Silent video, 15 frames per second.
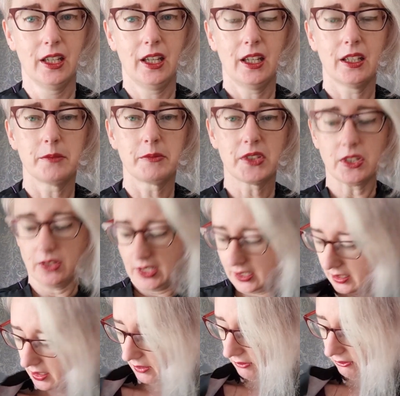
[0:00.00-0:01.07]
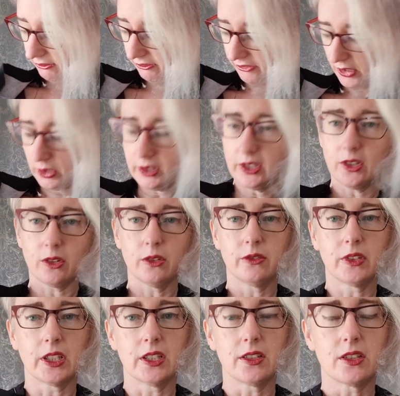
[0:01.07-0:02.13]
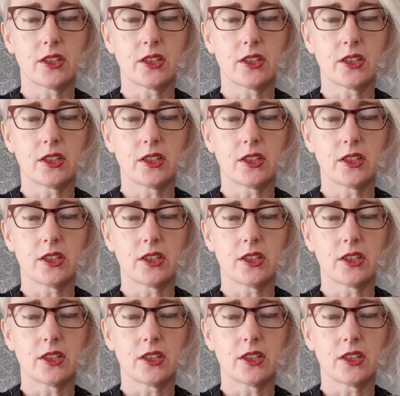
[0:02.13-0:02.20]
so this was folded over